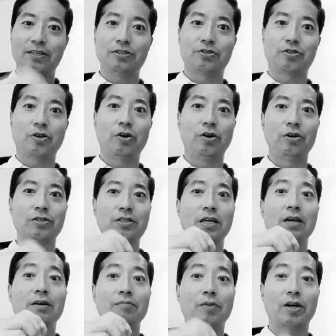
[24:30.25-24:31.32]
controls
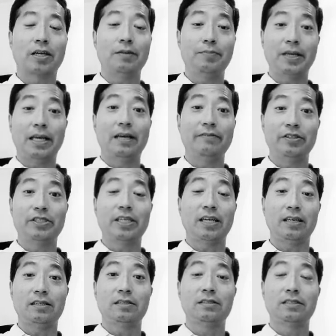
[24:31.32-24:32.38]
market behavior
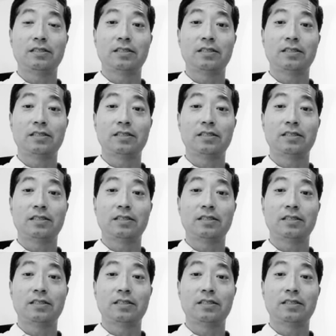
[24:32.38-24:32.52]
changed?